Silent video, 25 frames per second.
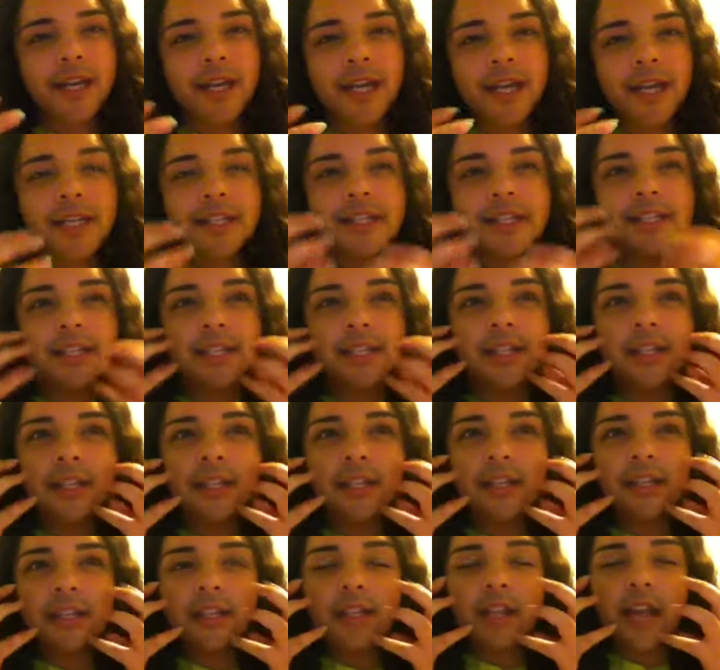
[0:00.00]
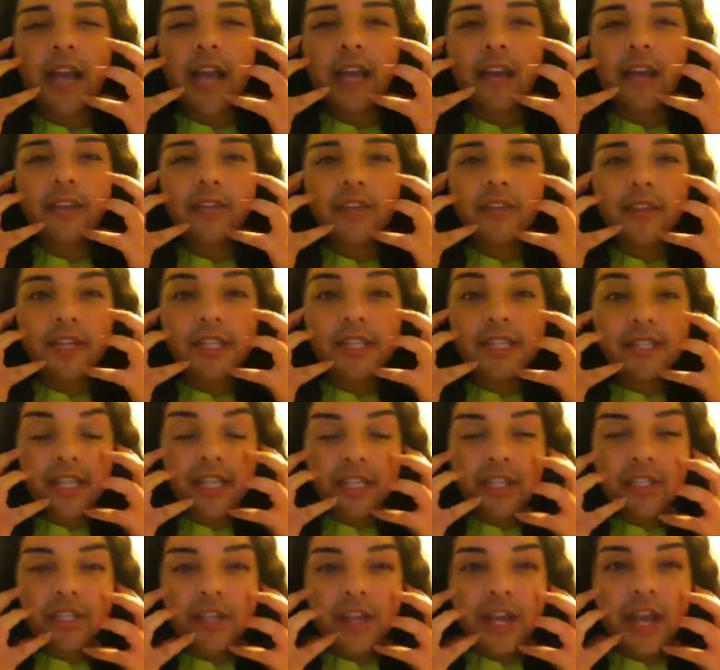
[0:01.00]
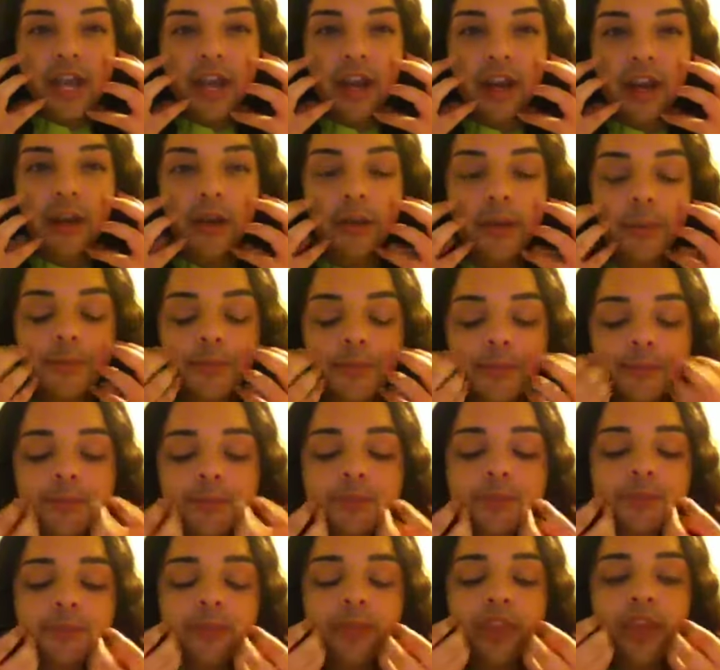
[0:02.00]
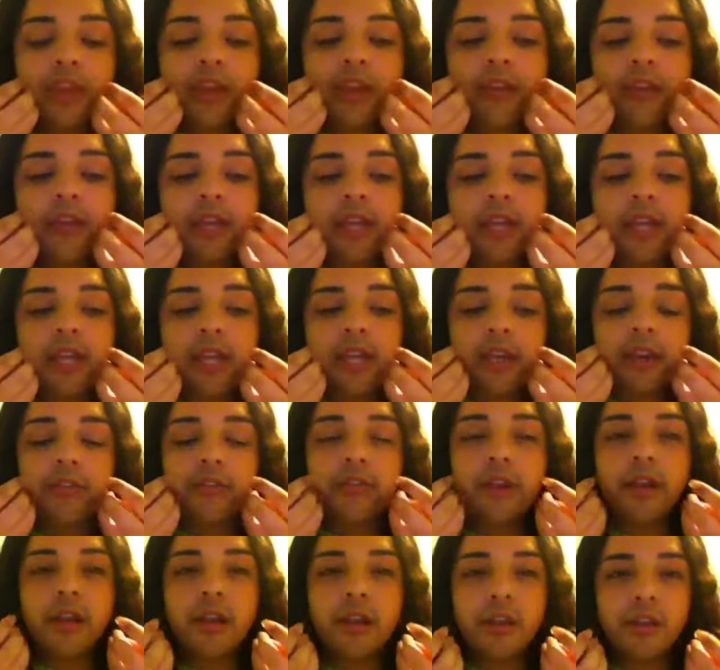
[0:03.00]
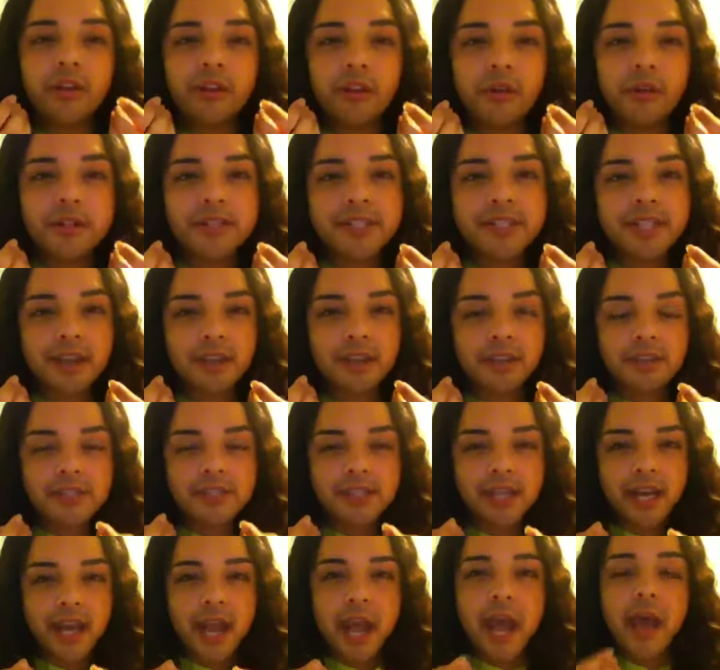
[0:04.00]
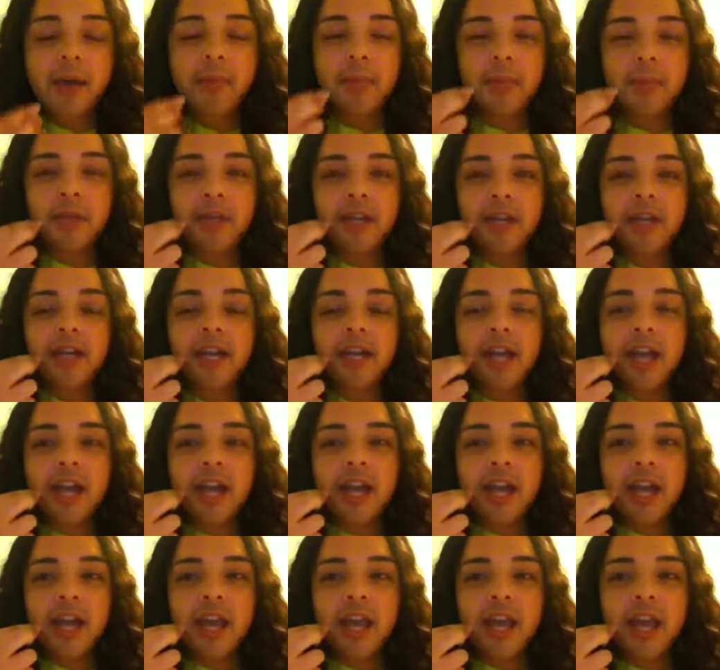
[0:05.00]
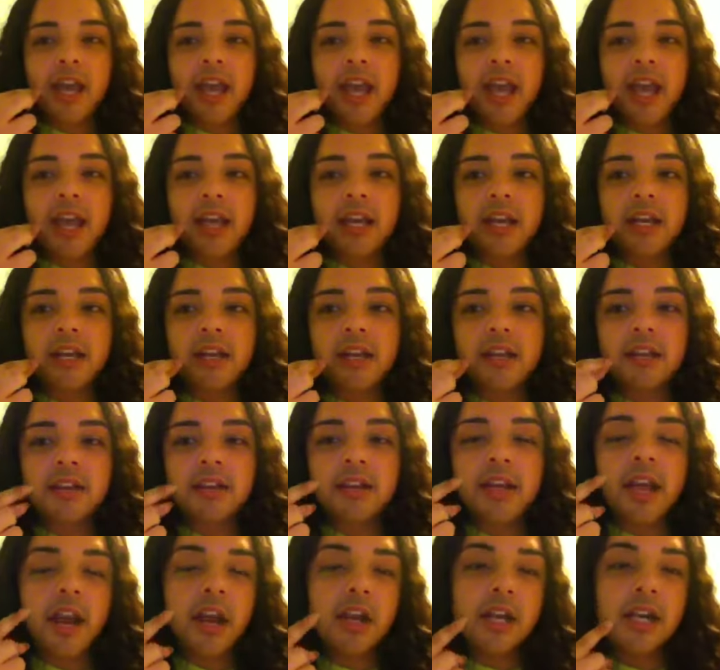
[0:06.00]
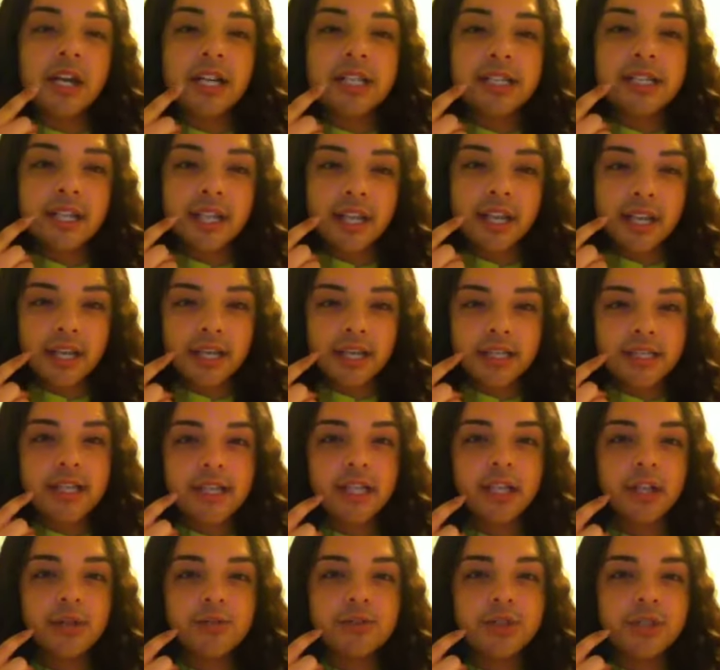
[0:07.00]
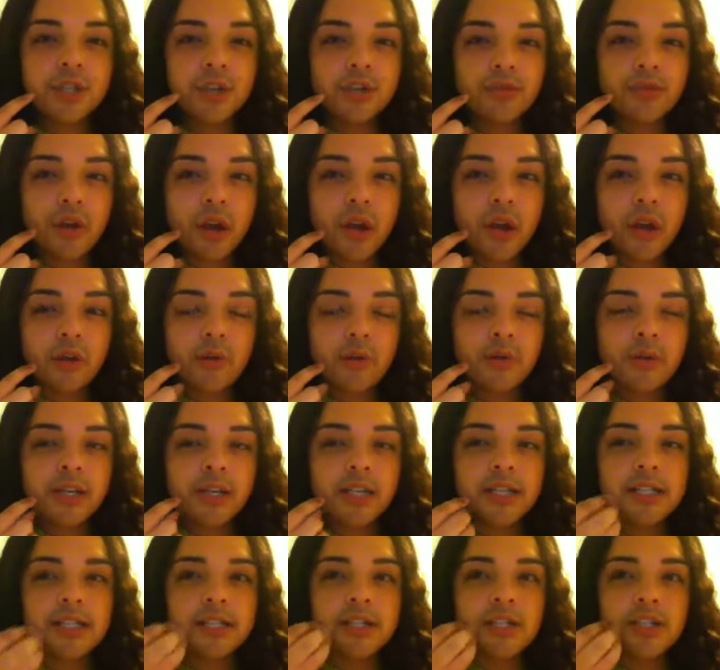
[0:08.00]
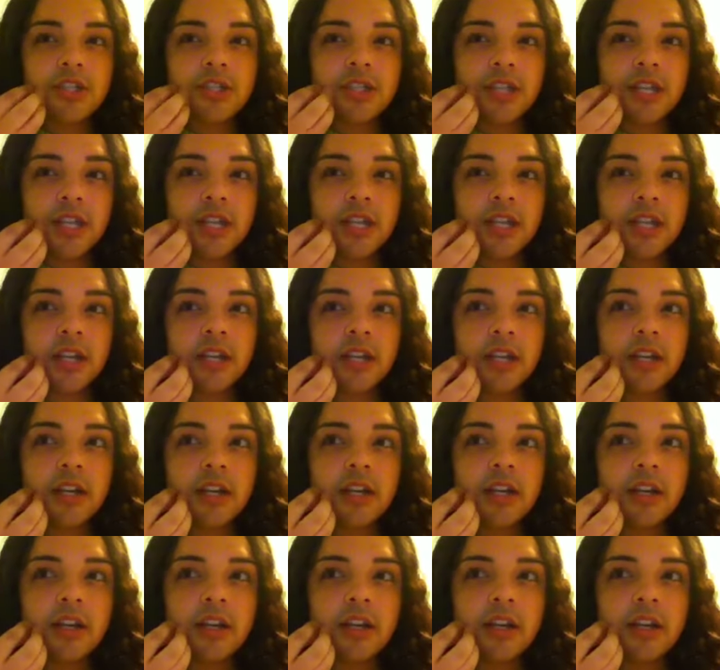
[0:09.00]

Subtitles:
is they singe the hair, the regular growth cycle is gonna happen, and the hair isn't gonna continue to grow, it's not